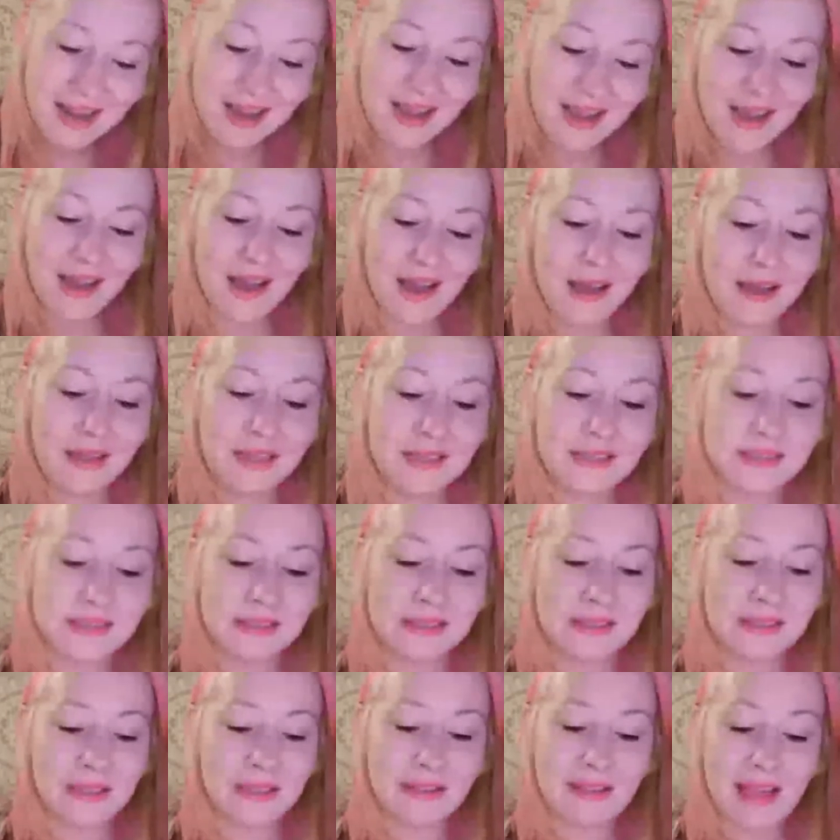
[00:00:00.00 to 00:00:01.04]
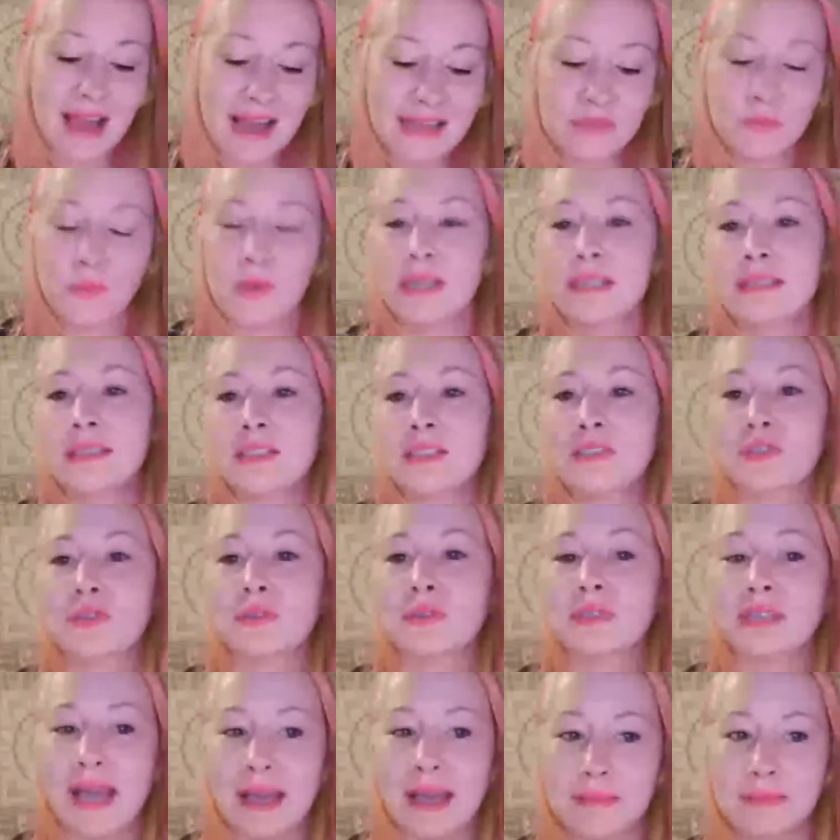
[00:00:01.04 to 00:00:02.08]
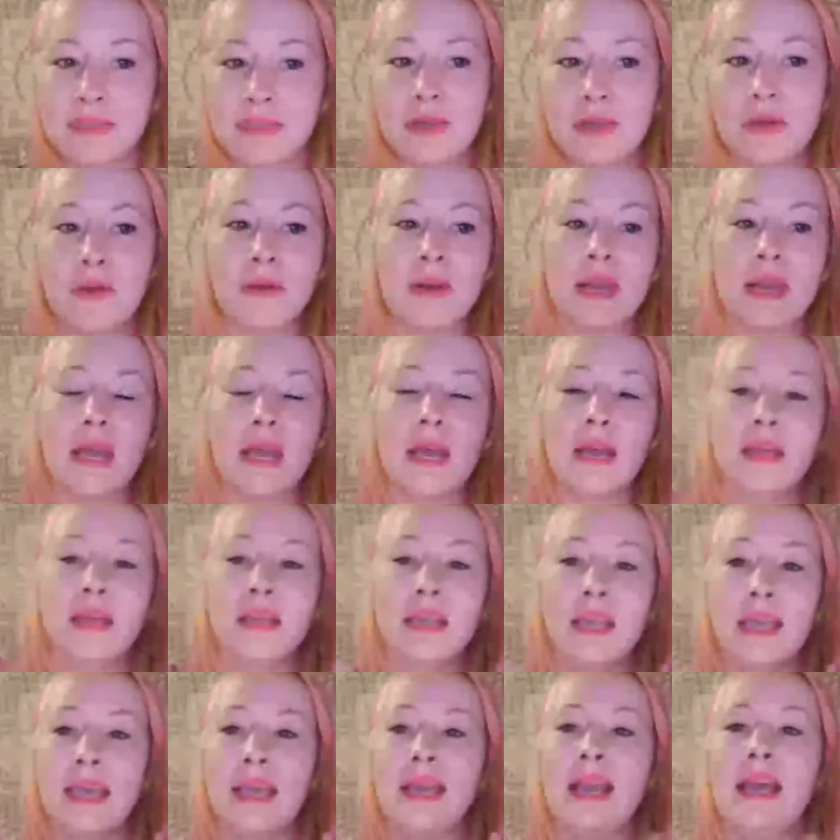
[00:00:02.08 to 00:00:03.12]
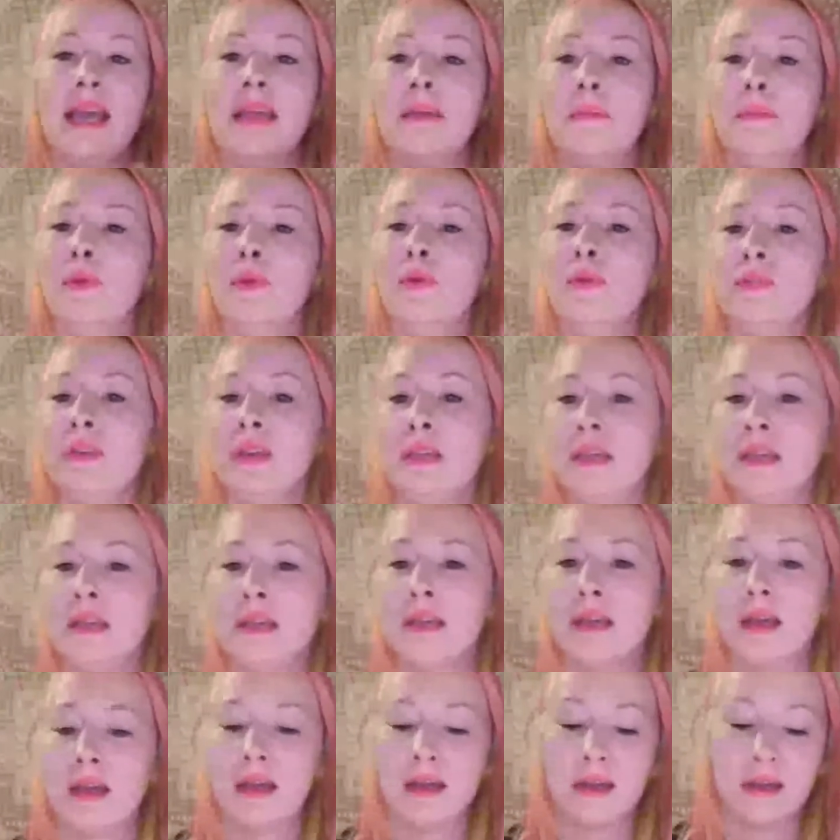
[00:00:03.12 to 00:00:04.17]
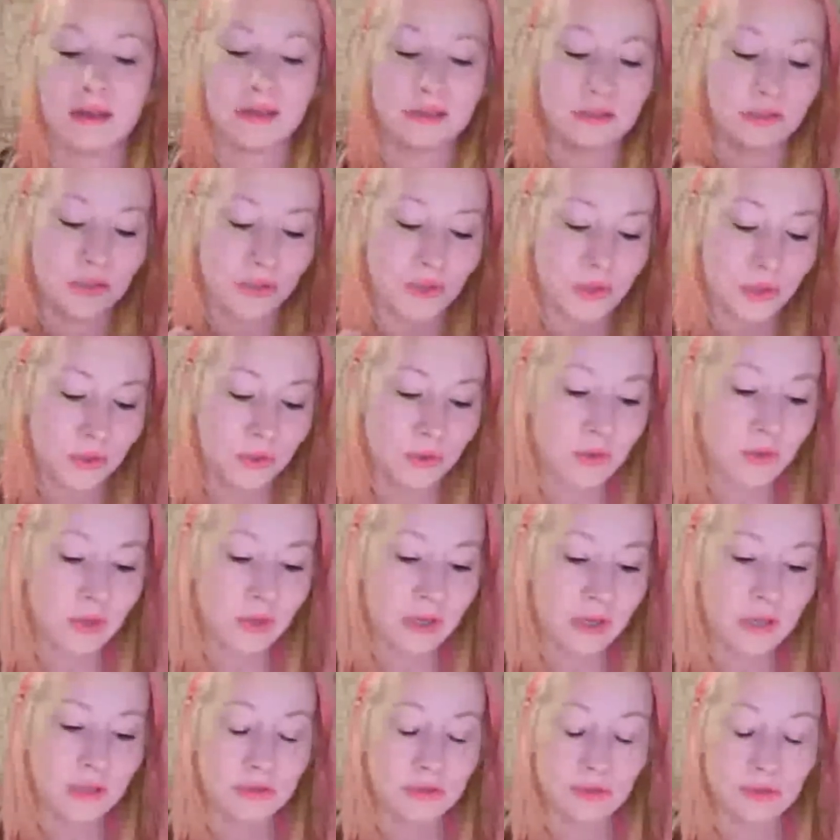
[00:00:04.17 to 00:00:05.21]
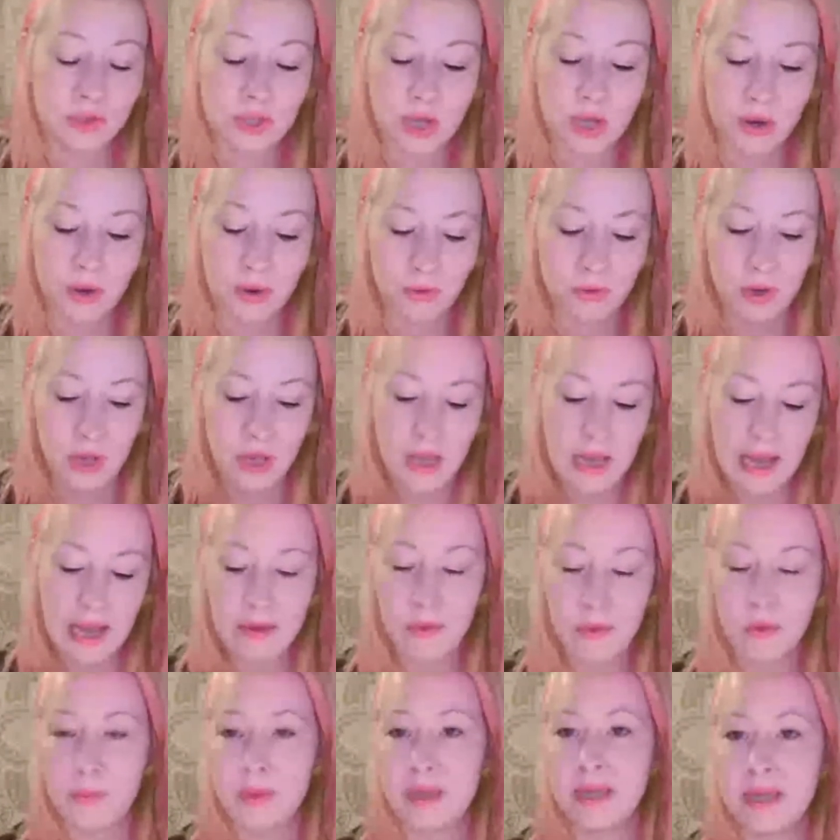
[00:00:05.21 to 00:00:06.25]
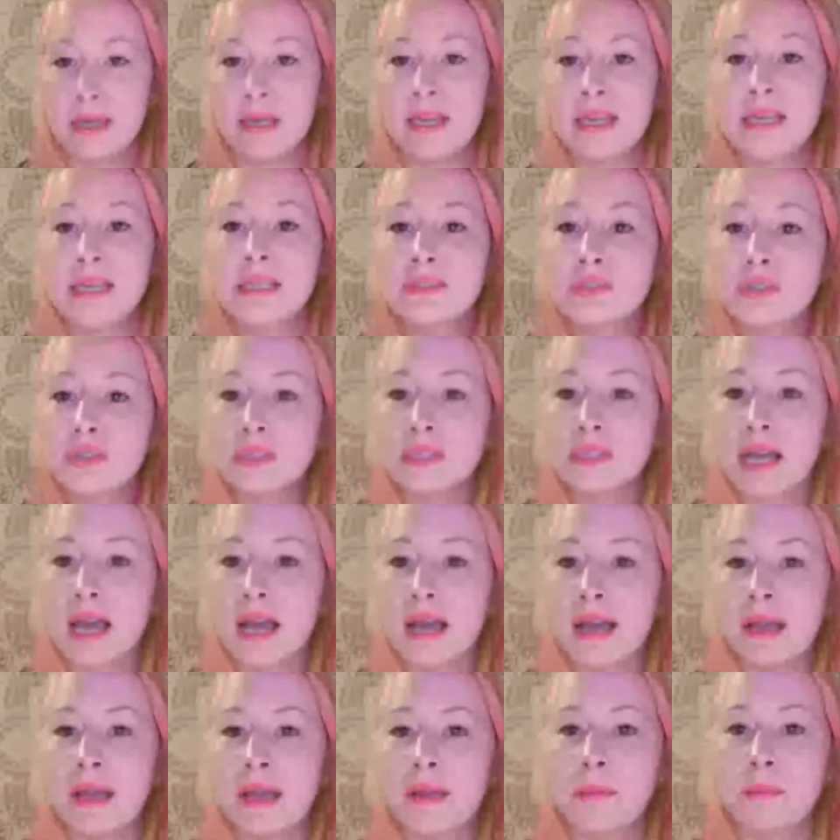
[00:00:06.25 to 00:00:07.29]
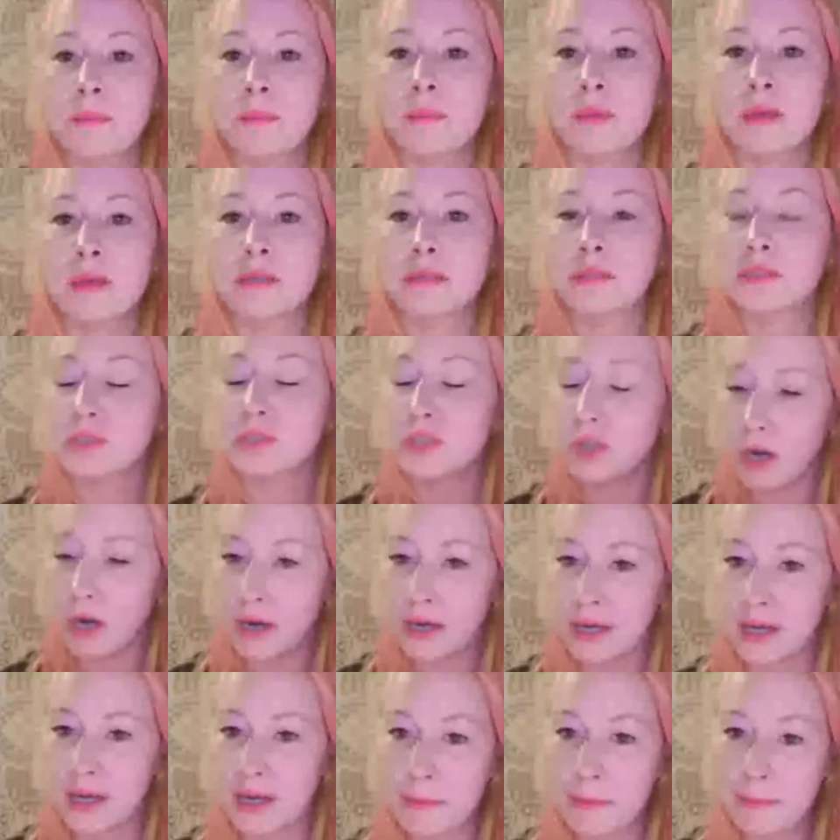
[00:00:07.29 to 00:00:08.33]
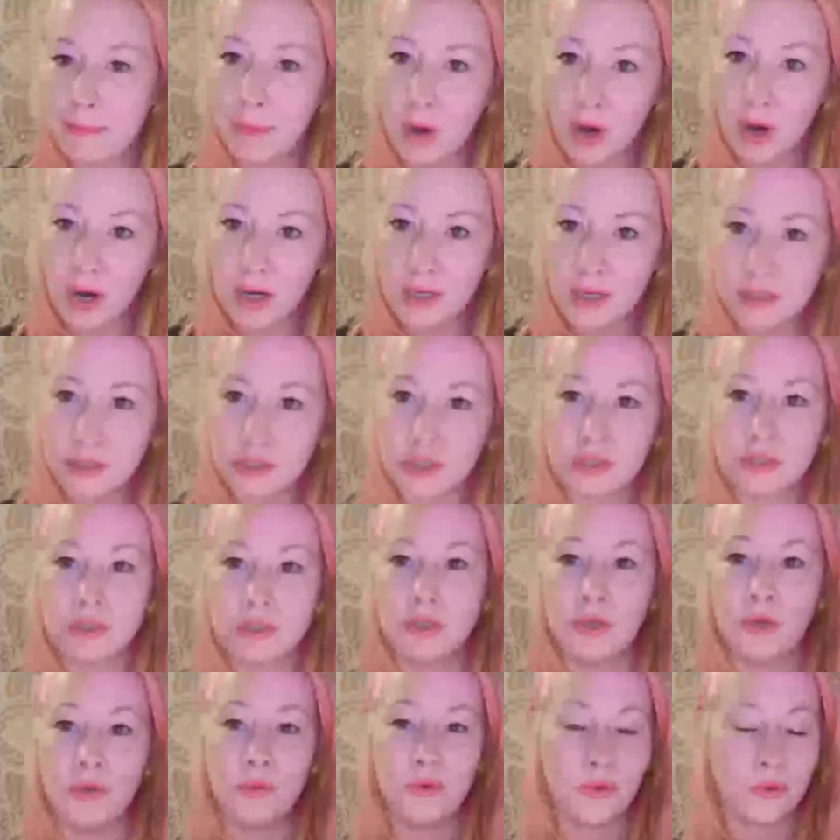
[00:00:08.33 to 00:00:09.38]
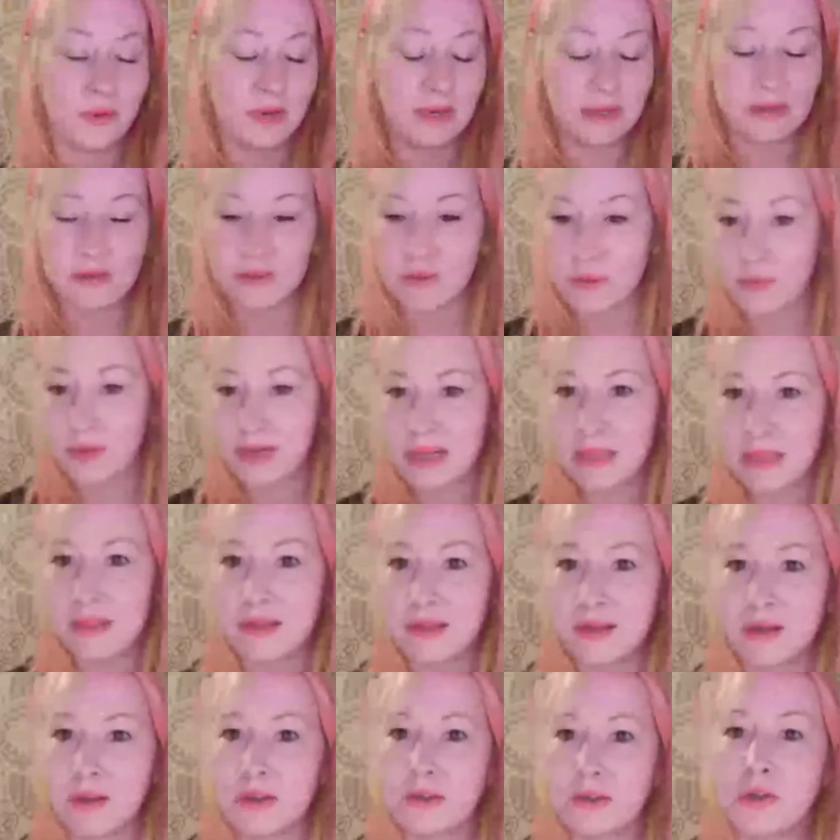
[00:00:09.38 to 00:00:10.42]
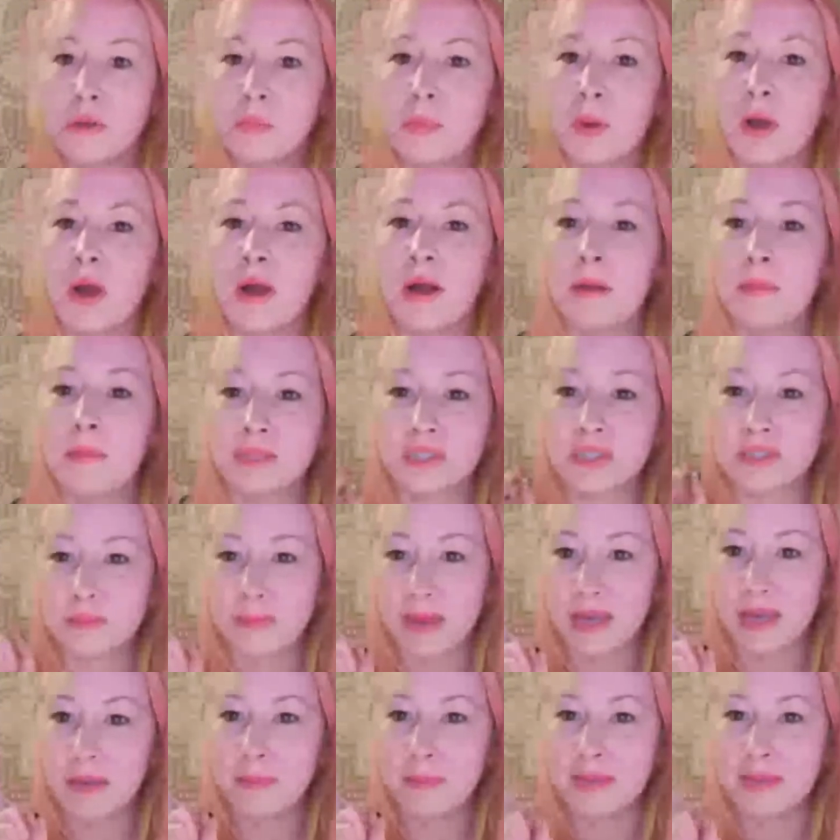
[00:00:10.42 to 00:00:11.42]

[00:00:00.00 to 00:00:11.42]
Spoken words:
This is the last one in Central time zone. Again, I am moving to New York, so I will be in Eastern time starting in March. You don't need to do anything on your part, but just make a mental